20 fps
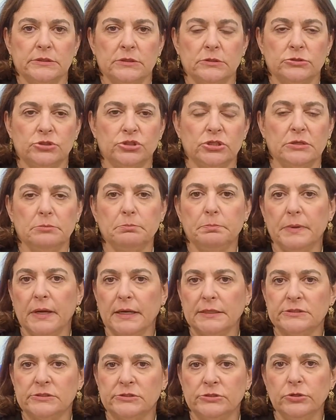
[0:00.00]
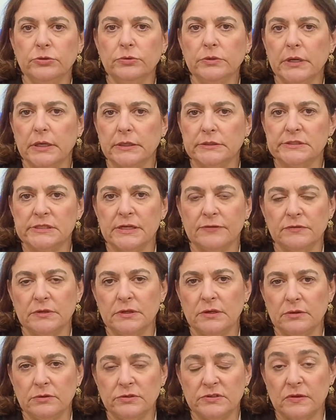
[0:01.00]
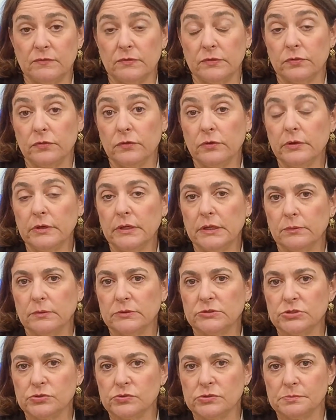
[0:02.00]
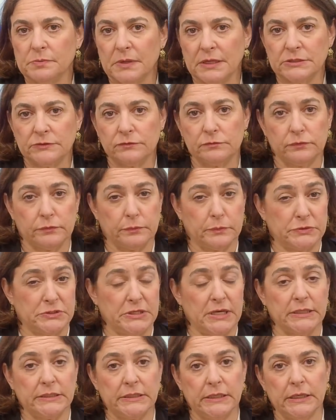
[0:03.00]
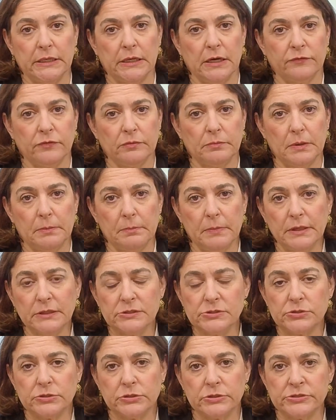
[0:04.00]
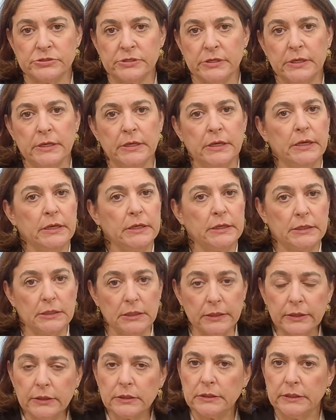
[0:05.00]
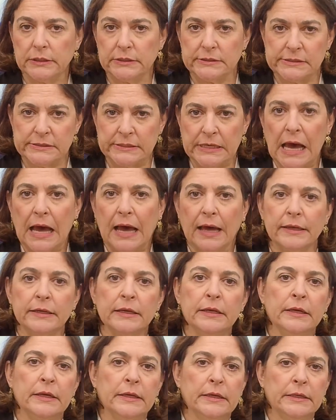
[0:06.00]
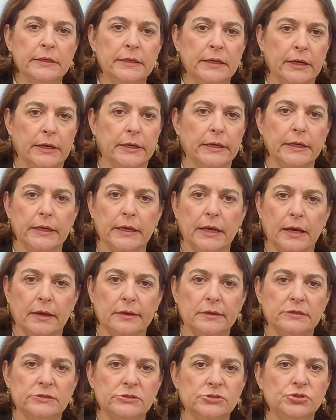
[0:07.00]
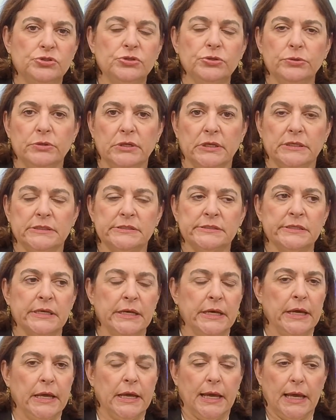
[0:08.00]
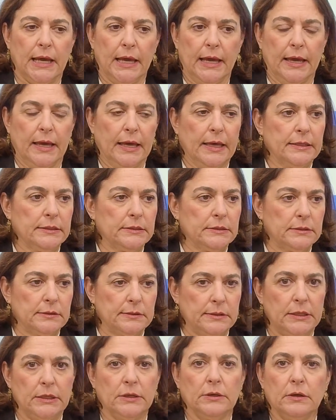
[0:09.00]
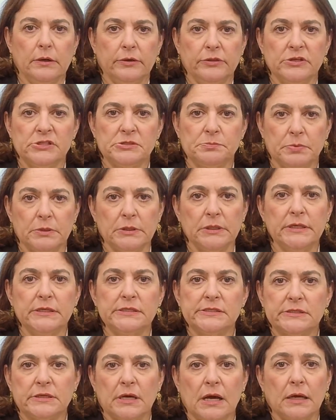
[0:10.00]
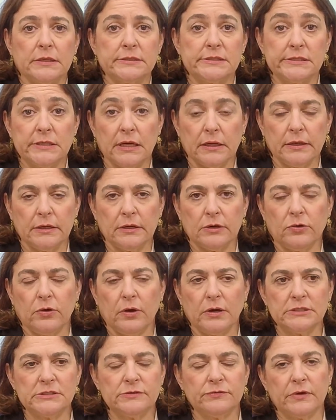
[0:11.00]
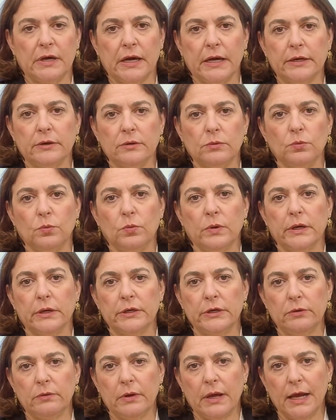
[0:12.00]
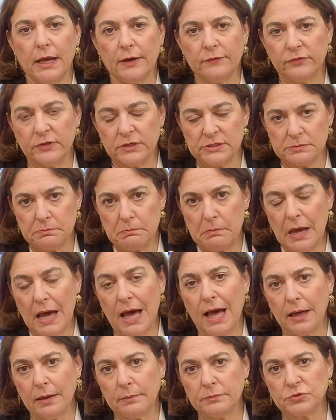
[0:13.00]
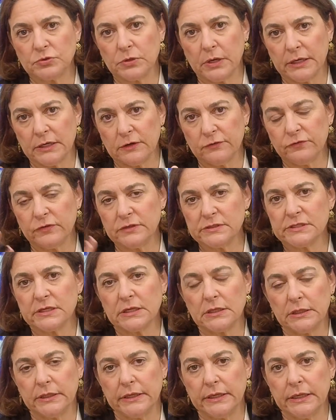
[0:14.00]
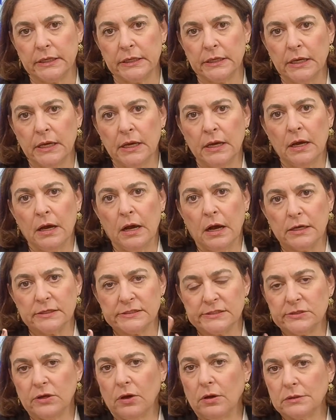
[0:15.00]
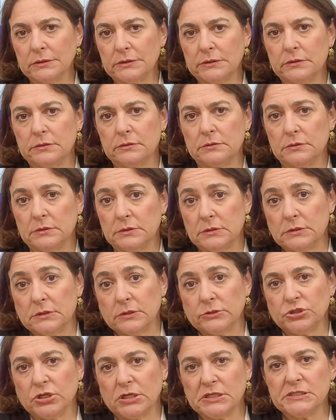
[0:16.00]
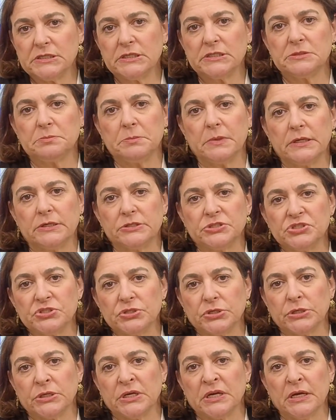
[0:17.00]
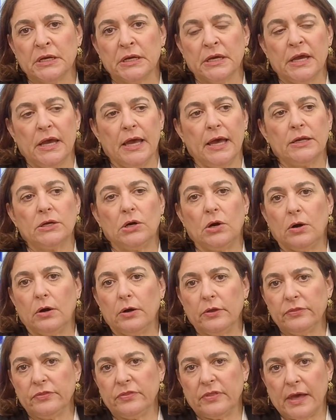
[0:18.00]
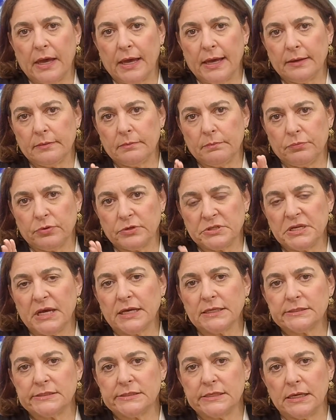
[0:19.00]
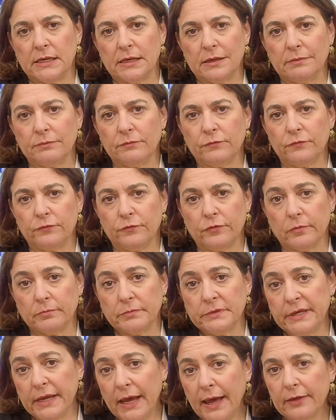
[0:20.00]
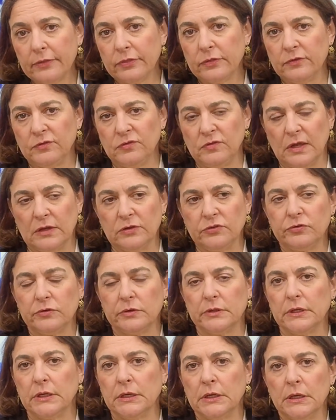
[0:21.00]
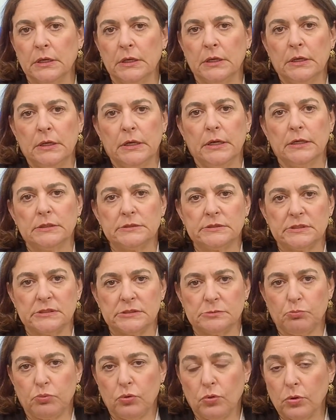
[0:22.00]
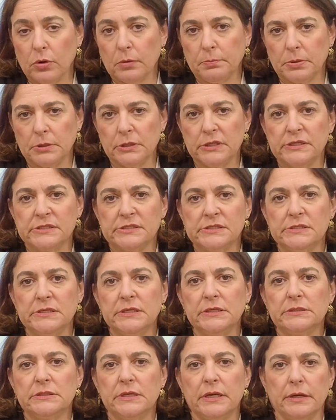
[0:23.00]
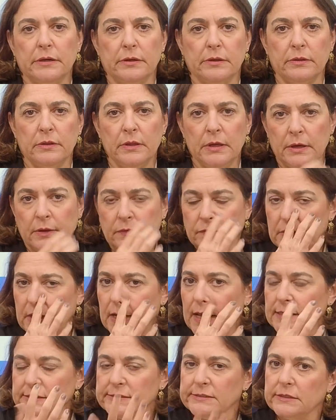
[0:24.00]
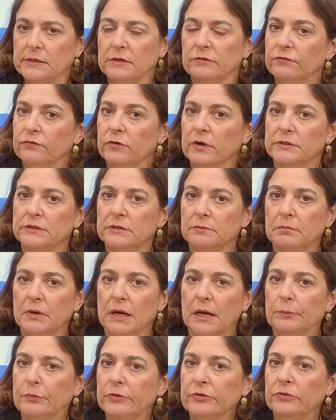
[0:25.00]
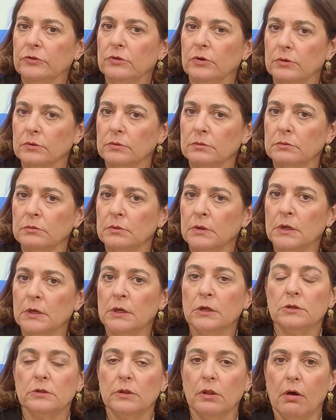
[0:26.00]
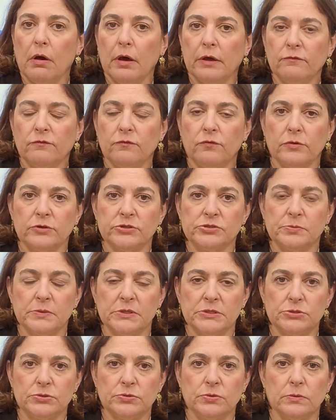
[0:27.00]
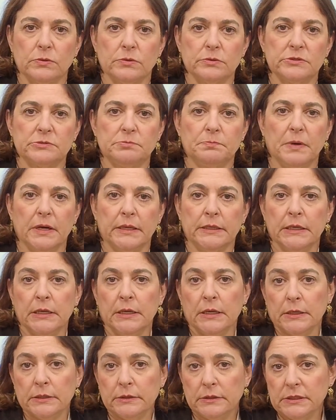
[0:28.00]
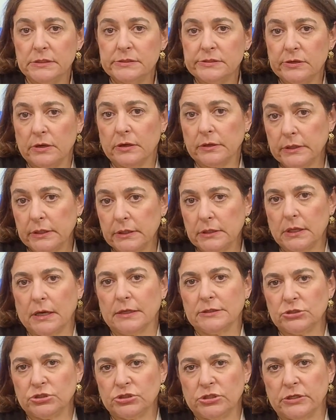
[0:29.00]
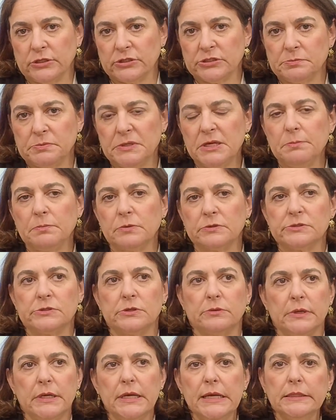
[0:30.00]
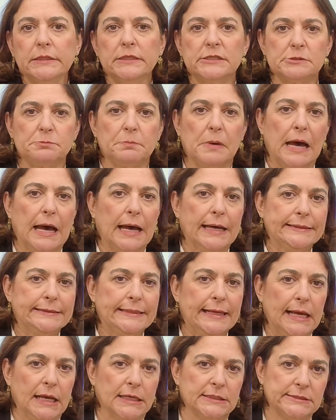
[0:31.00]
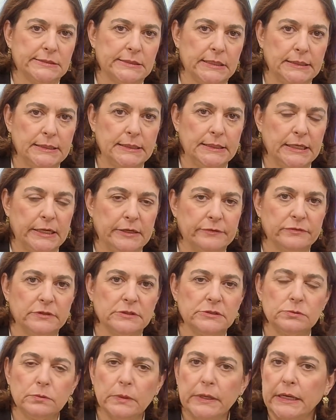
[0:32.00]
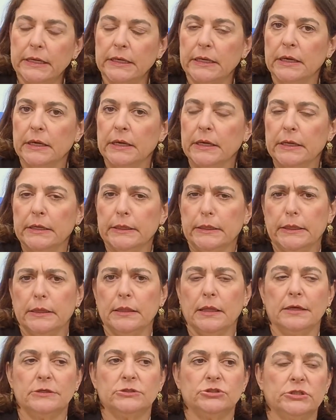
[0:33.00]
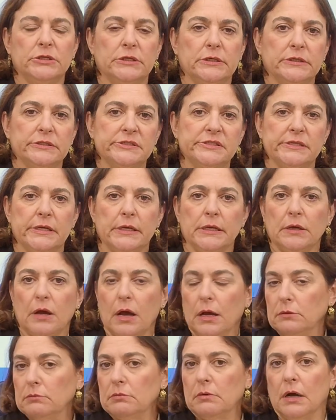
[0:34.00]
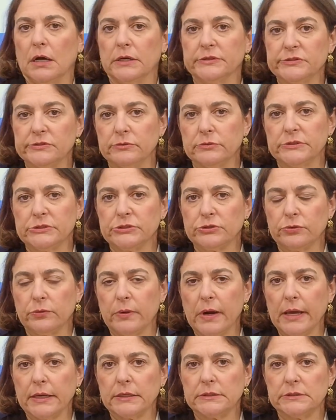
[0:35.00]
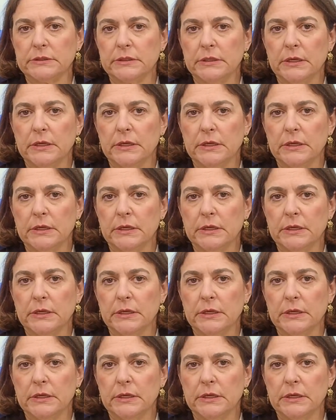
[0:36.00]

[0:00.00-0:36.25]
Shin Bet's unit, 730, which is responsible for protecting government ministers, clearly is not carrying out its duties. And here are these police stuck in a crossfire where you have this mob trying to physically assault the justice minister, and all that protects him from death, essentially, is this poor police detail that has to confront the mob with no law enforcement tools. But these are Gilad Sher's people. So in this podcast that he gave this week, Gilad Sher is saying, oh, Oslo is correct.